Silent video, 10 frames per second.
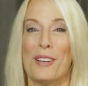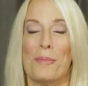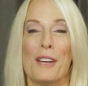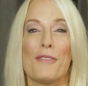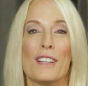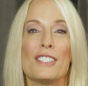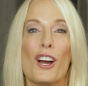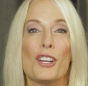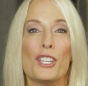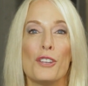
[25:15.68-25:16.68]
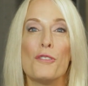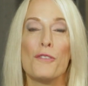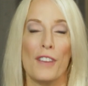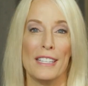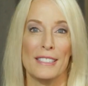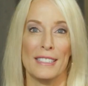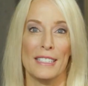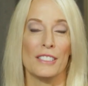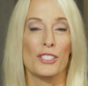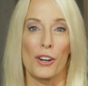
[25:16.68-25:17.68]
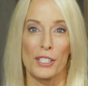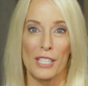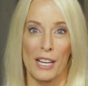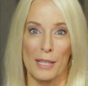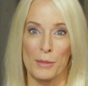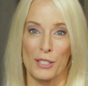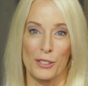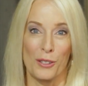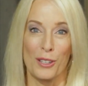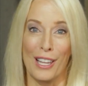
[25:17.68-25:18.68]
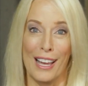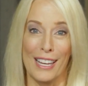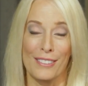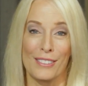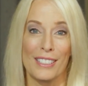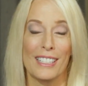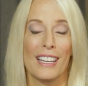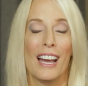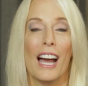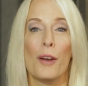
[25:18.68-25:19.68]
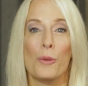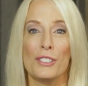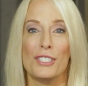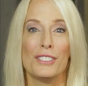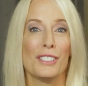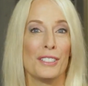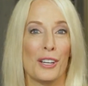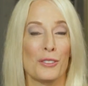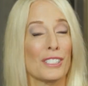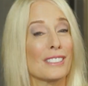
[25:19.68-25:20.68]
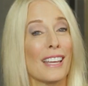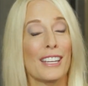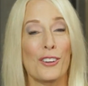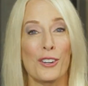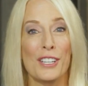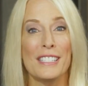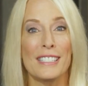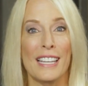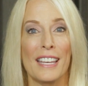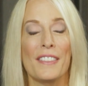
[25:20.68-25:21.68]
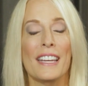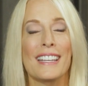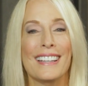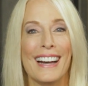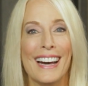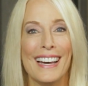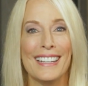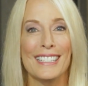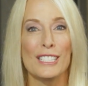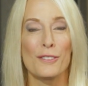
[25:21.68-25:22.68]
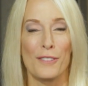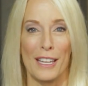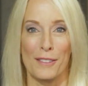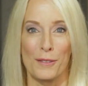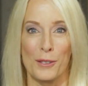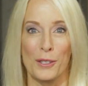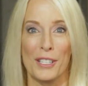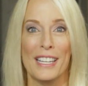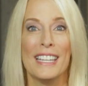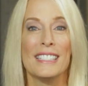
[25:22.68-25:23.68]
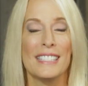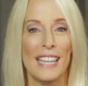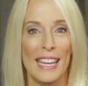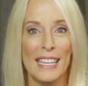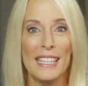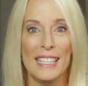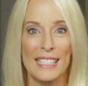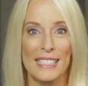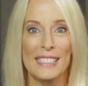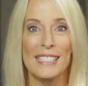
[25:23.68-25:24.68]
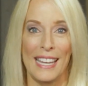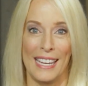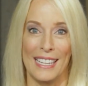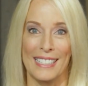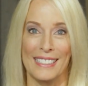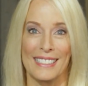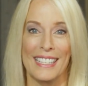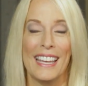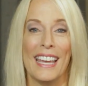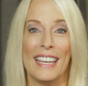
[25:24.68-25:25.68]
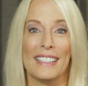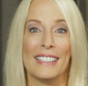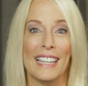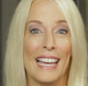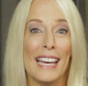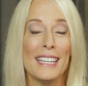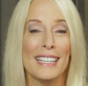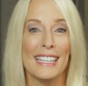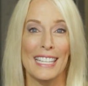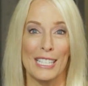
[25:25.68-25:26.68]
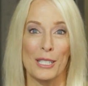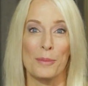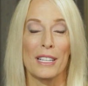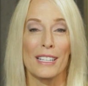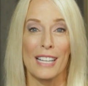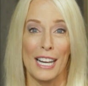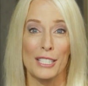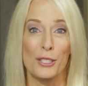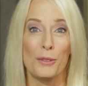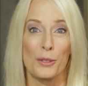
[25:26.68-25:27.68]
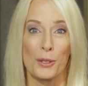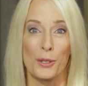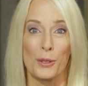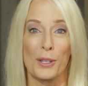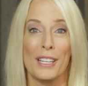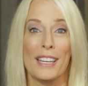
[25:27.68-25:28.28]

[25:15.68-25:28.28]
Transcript: My friend, are you facing dark times in your life? I want you to know, just like Ernie said, that God is faithful. Amen. Take his hand and let him guide you through